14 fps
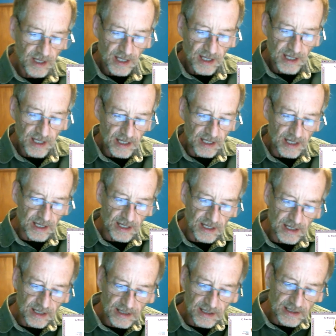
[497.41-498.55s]

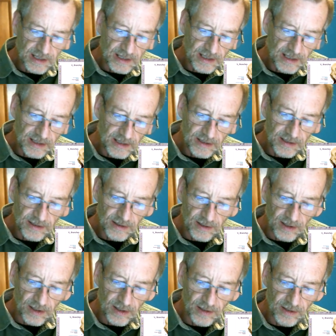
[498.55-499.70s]
And here
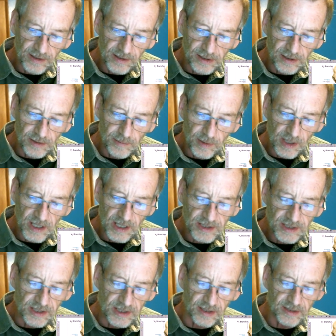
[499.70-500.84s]
are the two
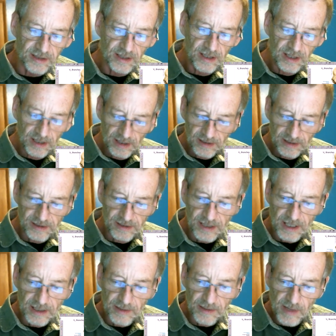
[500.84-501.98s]
branches. The
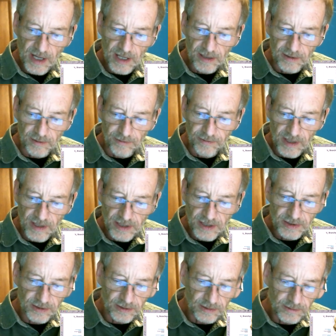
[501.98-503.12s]

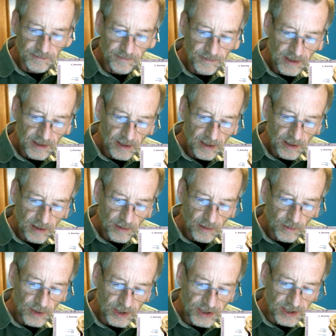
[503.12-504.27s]
zygomaticofacial,
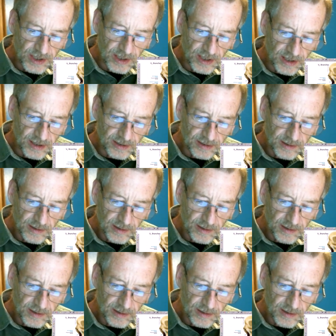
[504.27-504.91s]
which is